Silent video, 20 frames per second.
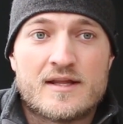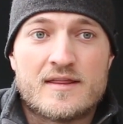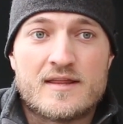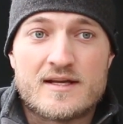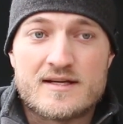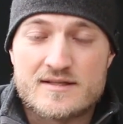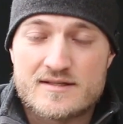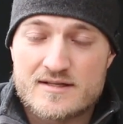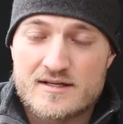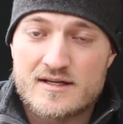
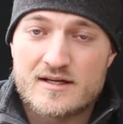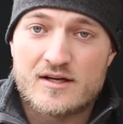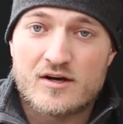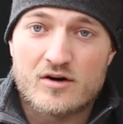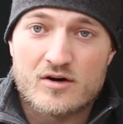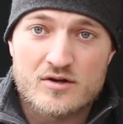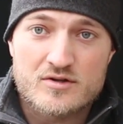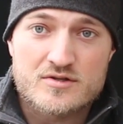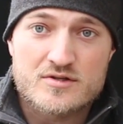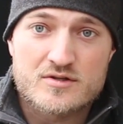They did
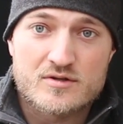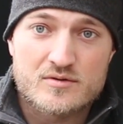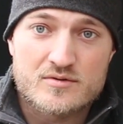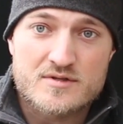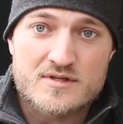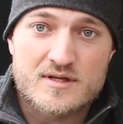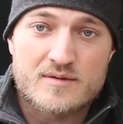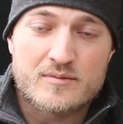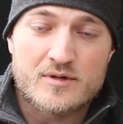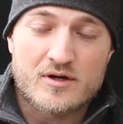also
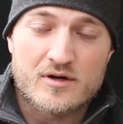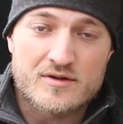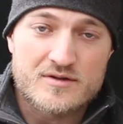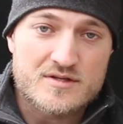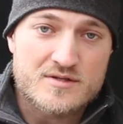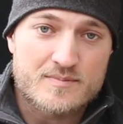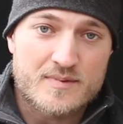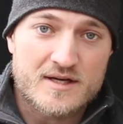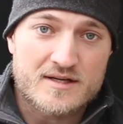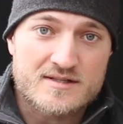send me all
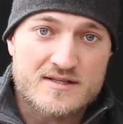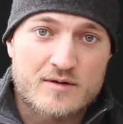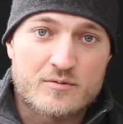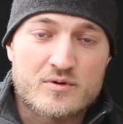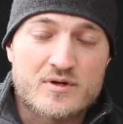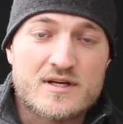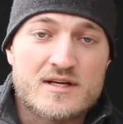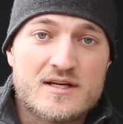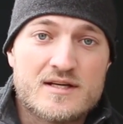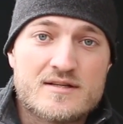the specs I
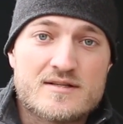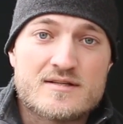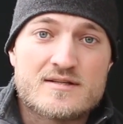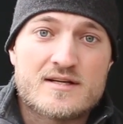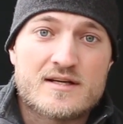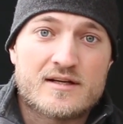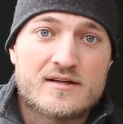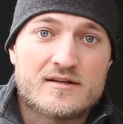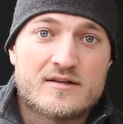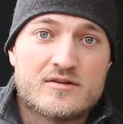would need to
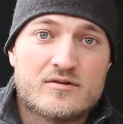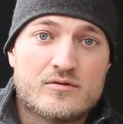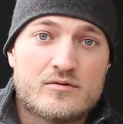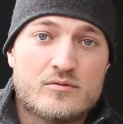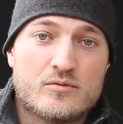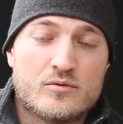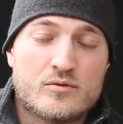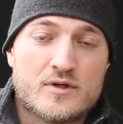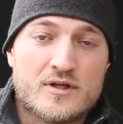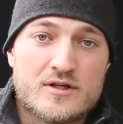take it
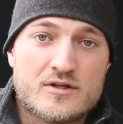into